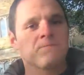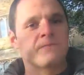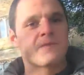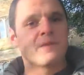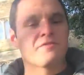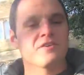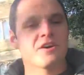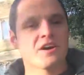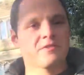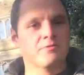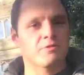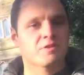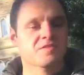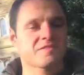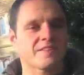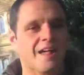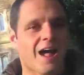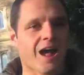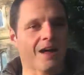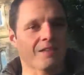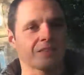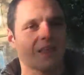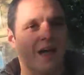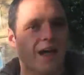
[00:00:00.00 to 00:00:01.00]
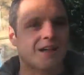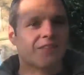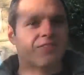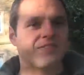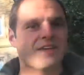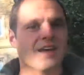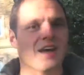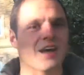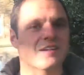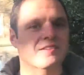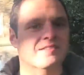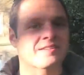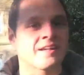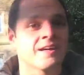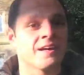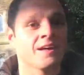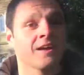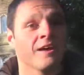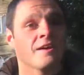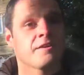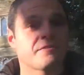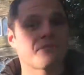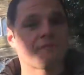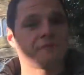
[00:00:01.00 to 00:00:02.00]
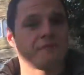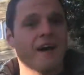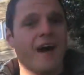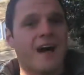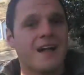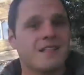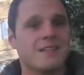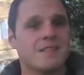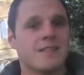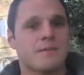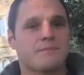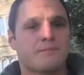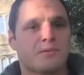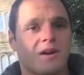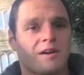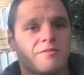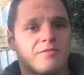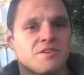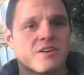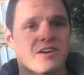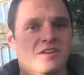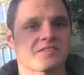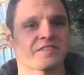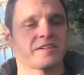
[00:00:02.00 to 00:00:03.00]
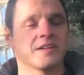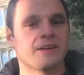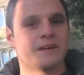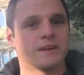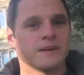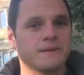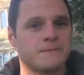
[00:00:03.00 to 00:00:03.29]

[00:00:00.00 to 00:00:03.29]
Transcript: the verse would sound like this Finally, brothers,